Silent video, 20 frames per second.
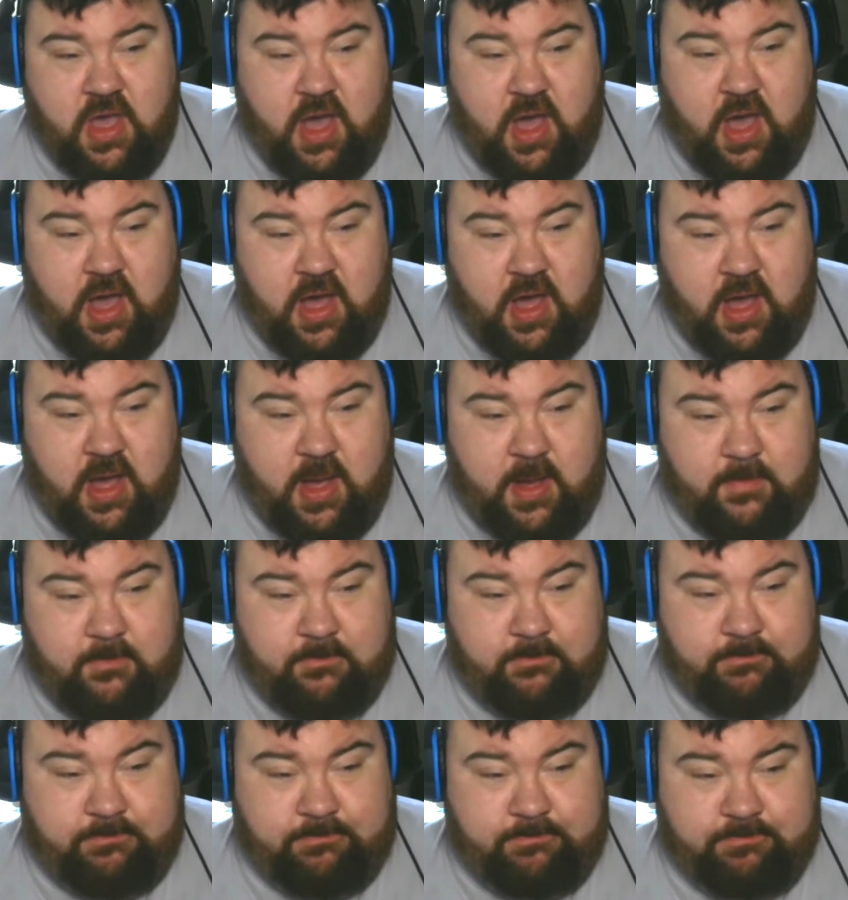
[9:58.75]

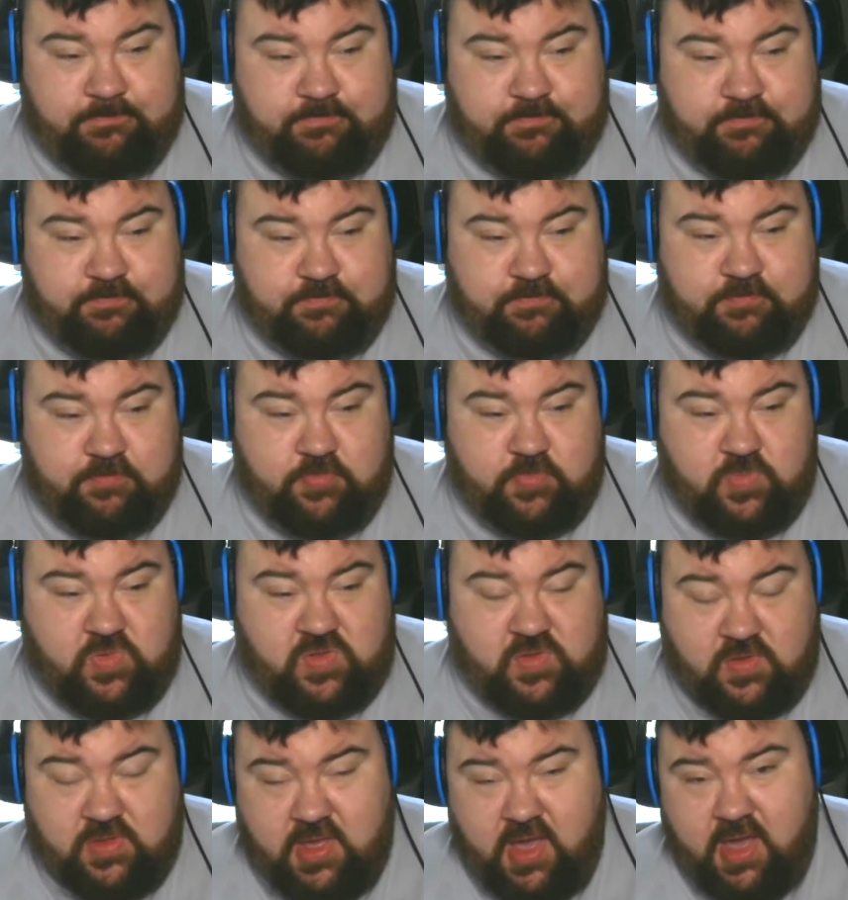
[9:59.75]
Um,
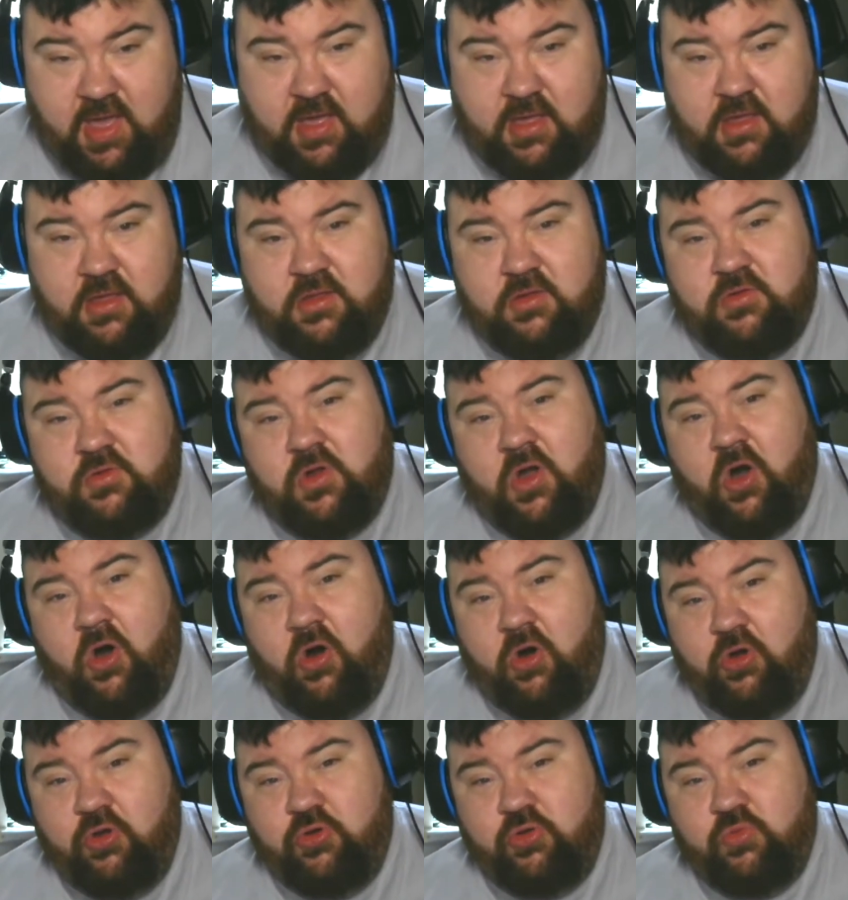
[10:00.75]
so yeah,
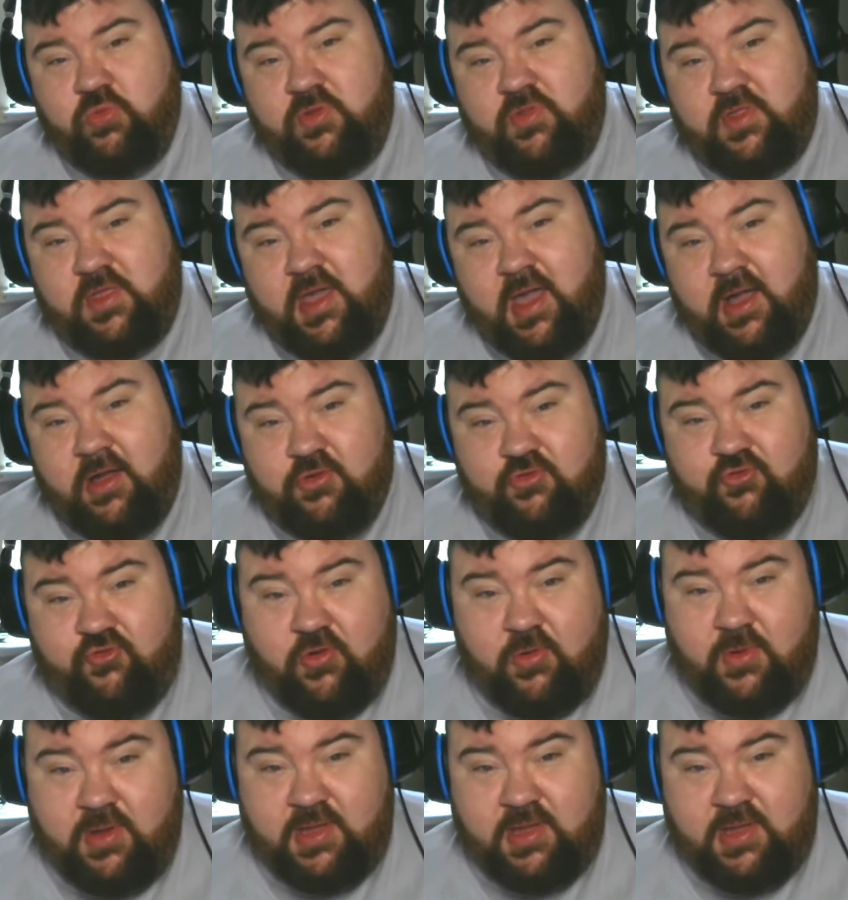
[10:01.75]
on with the outro,